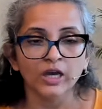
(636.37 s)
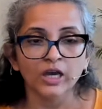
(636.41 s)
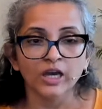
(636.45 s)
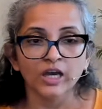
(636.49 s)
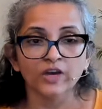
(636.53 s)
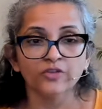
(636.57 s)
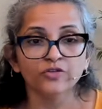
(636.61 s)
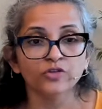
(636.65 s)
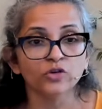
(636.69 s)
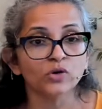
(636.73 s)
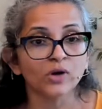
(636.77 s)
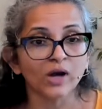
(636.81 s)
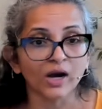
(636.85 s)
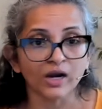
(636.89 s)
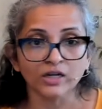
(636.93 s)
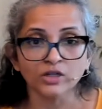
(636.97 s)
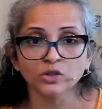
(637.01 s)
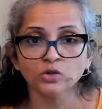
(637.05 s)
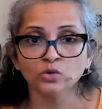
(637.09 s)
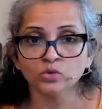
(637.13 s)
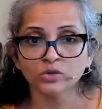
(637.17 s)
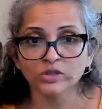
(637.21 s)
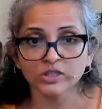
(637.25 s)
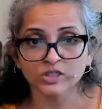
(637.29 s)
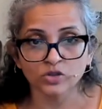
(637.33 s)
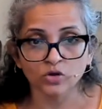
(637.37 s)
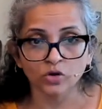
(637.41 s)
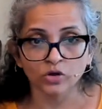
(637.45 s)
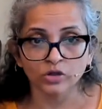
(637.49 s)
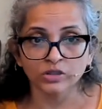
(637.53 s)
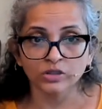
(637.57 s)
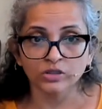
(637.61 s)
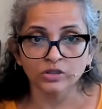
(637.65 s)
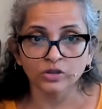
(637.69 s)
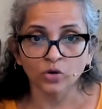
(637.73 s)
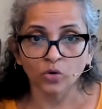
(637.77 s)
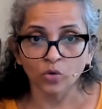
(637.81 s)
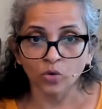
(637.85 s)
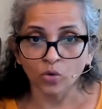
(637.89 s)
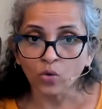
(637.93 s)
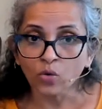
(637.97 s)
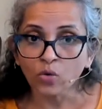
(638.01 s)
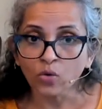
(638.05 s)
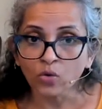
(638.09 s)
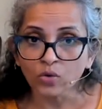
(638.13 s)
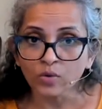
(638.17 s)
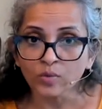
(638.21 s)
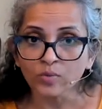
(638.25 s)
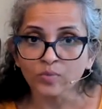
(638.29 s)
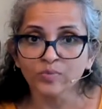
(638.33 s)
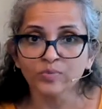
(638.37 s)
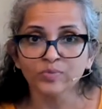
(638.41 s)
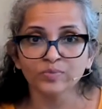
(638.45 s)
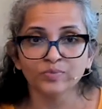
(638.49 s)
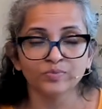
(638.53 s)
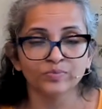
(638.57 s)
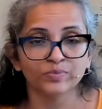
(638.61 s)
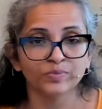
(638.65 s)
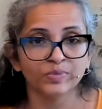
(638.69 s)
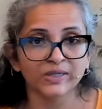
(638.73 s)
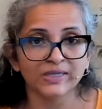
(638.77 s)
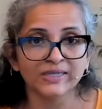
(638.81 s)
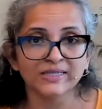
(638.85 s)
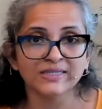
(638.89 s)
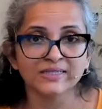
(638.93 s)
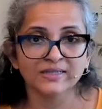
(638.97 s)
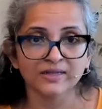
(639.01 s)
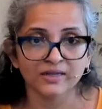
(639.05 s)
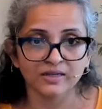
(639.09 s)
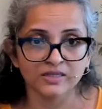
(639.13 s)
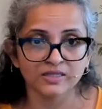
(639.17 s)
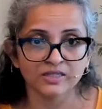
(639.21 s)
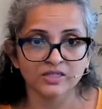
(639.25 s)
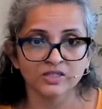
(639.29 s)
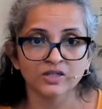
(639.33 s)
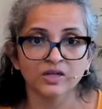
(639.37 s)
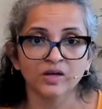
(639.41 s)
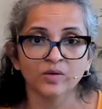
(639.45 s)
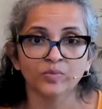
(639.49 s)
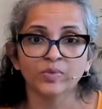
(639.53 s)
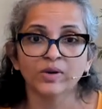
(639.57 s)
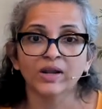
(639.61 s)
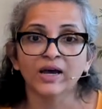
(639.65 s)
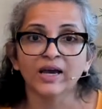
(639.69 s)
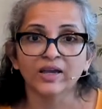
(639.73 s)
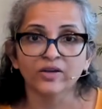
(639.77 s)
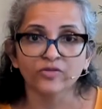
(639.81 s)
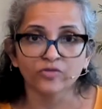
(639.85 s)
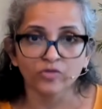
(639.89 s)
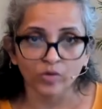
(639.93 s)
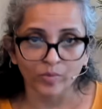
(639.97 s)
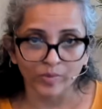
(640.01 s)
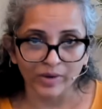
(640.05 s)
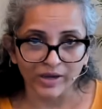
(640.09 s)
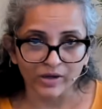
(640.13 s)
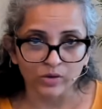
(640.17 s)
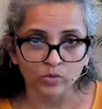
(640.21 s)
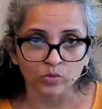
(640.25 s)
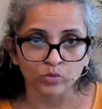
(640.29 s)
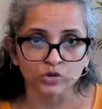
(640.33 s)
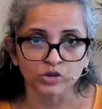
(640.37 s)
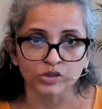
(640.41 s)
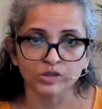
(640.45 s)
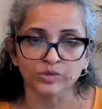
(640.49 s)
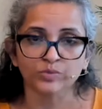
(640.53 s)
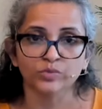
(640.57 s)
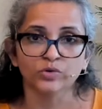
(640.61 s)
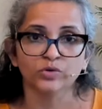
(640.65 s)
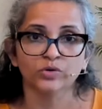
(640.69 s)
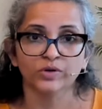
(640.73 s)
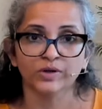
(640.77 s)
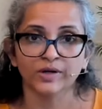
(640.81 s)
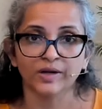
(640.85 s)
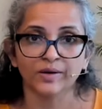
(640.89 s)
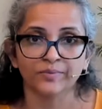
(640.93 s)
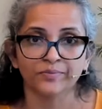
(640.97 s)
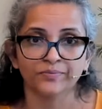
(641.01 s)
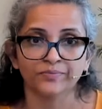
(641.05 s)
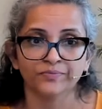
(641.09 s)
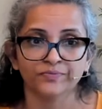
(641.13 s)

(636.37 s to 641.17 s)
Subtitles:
If you can't do this on your own, please consider applying for my coaching program.